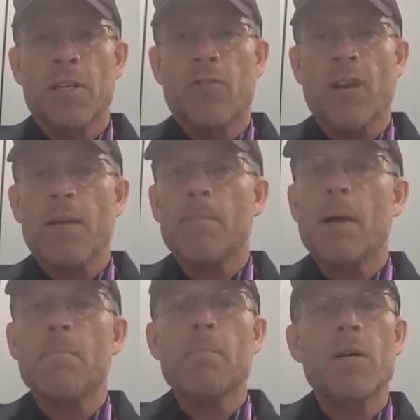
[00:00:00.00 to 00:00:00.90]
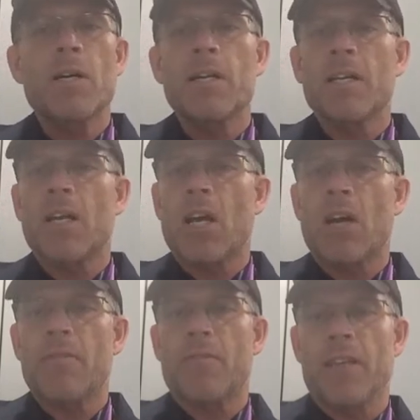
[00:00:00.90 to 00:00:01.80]
Grab my mug of
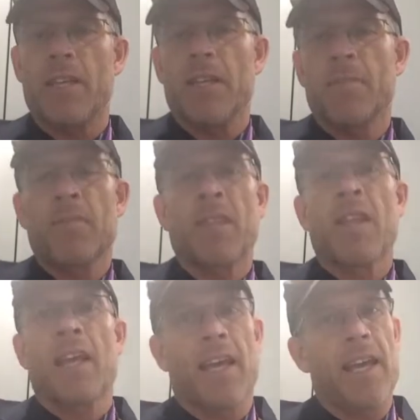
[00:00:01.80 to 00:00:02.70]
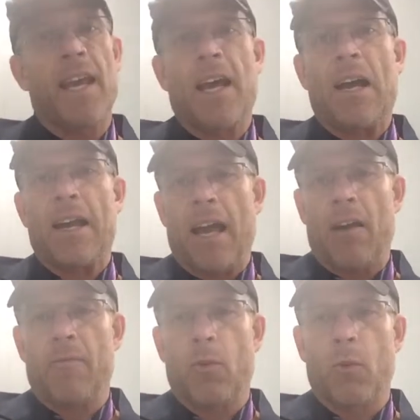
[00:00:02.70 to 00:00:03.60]
coffee, head on
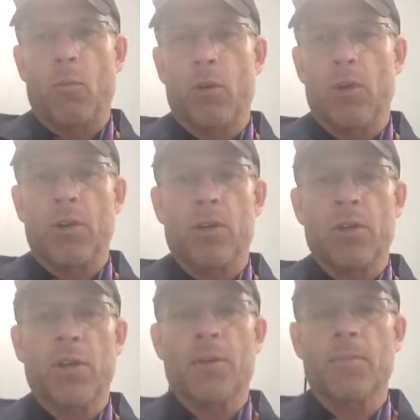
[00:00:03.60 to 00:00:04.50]
out for work.